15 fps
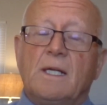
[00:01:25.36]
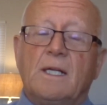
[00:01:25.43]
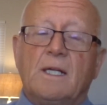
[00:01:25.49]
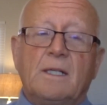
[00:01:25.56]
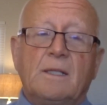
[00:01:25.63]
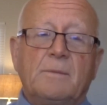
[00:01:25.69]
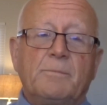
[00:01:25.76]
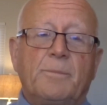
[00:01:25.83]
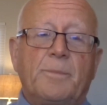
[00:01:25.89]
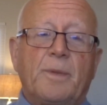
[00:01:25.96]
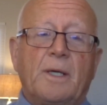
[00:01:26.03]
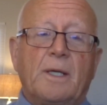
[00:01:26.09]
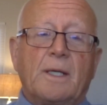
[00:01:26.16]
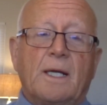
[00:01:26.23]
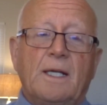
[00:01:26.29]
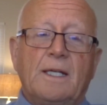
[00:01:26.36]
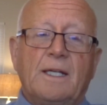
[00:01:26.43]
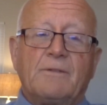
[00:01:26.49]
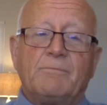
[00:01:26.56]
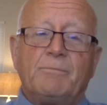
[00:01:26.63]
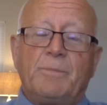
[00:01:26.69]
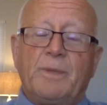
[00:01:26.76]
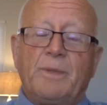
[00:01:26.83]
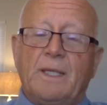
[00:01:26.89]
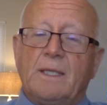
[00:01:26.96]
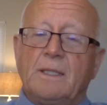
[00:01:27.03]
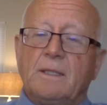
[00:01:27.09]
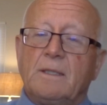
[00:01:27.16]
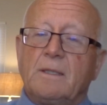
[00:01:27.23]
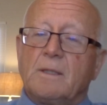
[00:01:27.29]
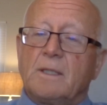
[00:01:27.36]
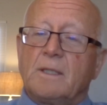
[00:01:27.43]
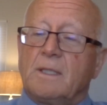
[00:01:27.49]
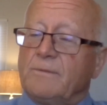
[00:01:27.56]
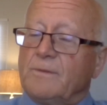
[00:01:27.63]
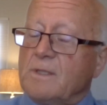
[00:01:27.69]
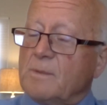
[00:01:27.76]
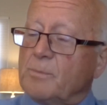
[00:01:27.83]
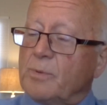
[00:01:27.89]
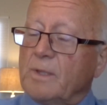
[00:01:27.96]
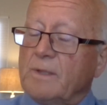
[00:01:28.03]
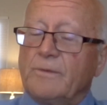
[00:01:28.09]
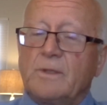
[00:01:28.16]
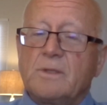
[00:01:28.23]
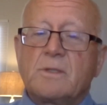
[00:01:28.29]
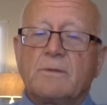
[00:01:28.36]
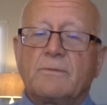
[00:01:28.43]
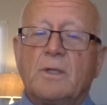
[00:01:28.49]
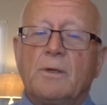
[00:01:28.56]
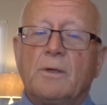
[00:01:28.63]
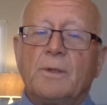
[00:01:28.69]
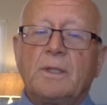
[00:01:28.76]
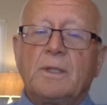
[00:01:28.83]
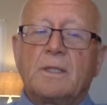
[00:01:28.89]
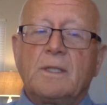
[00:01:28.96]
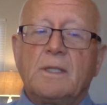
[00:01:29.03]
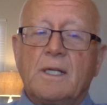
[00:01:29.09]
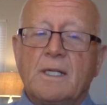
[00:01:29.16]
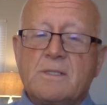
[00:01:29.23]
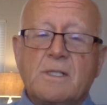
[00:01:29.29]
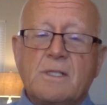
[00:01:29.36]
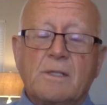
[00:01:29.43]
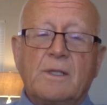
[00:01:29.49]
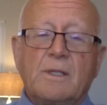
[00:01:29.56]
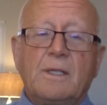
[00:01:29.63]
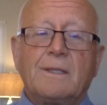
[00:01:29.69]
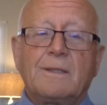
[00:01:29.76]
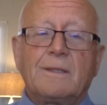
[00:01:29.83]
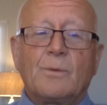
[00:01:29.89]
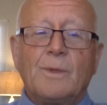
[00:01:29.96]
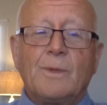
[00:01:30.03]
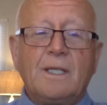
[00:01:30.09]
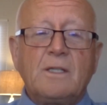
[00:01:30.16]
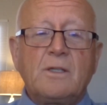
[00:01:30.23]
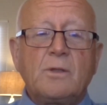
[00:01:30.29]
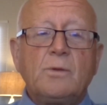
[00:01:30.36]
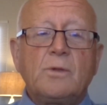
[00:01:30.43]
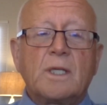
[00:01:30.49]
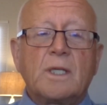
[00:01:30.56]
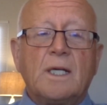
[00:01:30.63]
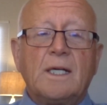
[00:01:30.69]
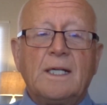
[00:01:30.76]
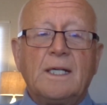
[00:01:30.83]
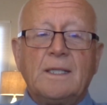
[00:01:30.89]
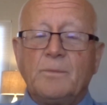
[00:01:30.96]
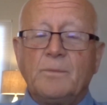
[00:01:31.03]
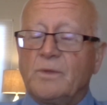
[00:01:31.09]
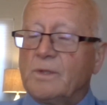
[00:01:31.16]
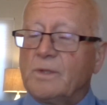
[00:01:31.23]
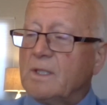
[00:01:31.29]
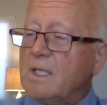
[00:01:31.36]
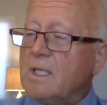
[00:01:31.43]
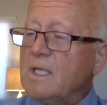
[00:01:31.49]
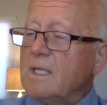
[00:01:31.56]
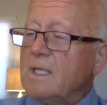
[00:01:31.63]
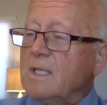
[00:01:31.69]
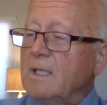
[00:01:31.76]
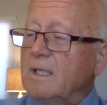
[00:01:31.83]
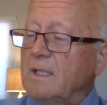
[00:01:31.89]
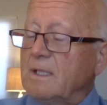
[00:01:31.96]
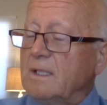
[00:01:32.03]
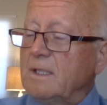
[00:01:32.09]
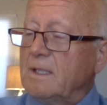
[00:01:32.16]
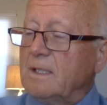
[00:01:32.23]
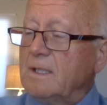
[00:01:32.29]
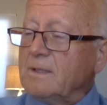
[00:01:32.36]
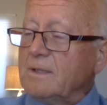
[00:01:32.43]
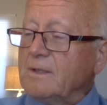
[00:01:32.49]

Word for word: uh, but I have been given the privilege of going to Nigeria 22 times uh,